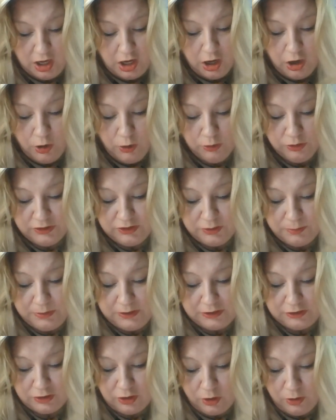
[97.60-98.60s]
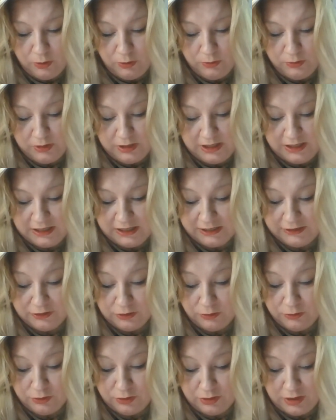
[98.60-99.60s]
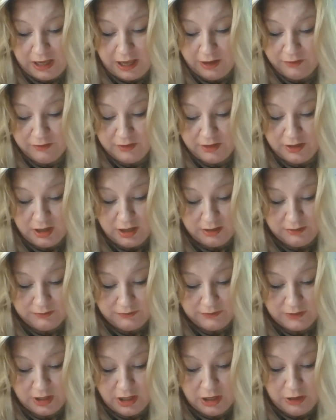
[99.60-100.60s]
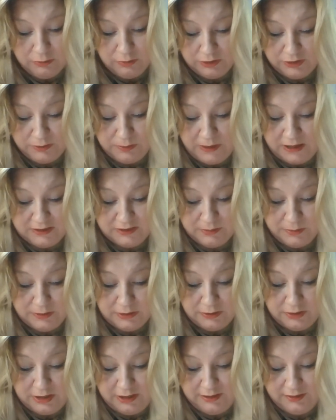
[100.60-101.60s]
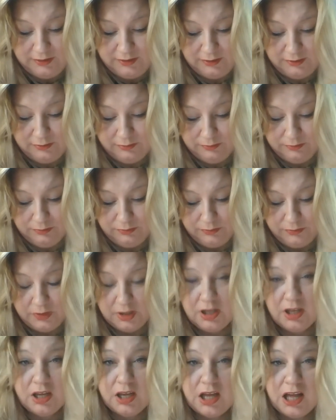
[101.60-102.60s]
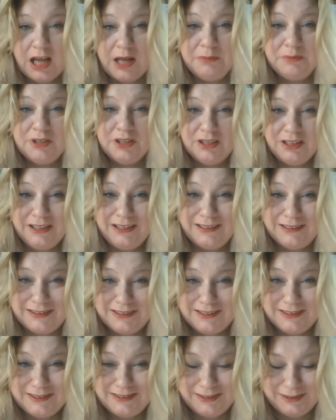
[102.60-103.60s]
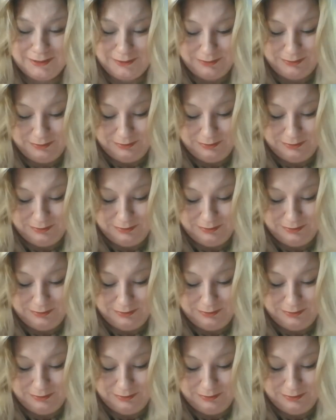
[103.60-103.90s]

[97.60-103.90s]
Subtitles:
only to be told and I don't have enough responsibilities. I'm the lead assistant.